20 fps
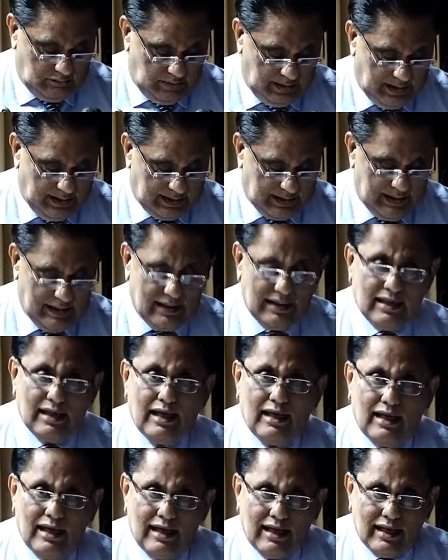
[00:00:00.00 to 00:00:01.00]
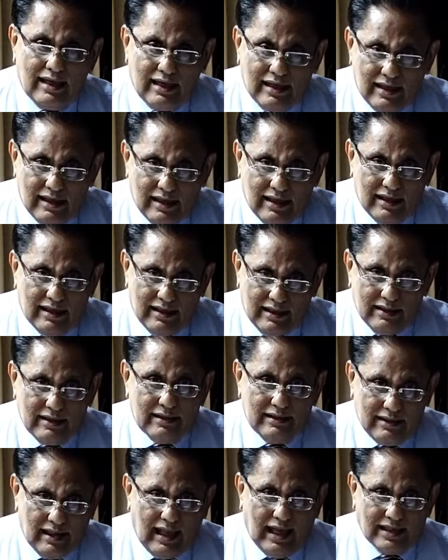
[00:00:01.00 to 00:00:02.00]
making
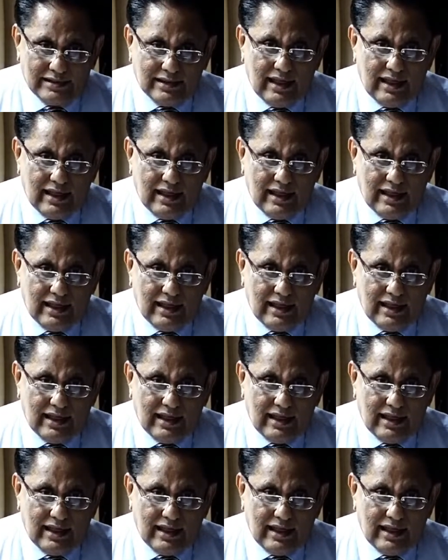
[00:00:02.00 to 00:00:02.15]
as